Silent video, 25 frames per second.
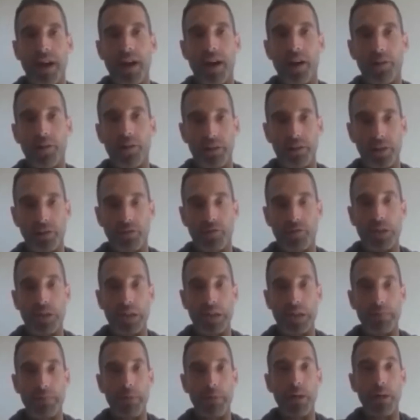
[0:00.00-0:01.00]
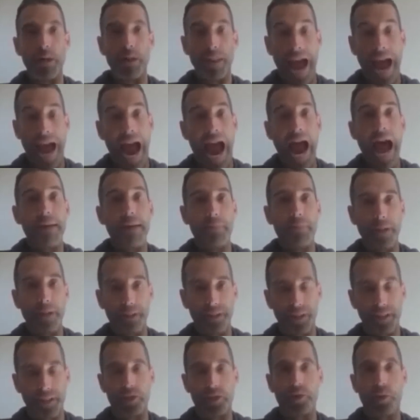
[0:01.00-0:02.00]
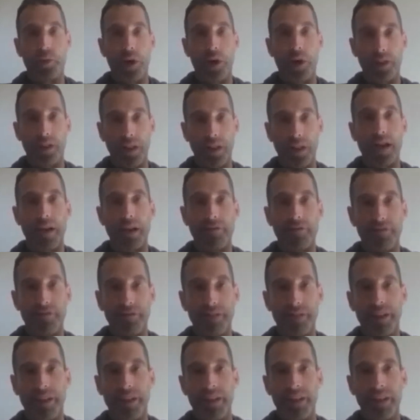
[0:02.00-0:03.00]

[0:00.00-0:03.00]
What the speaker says: health is if we can build the habits into our life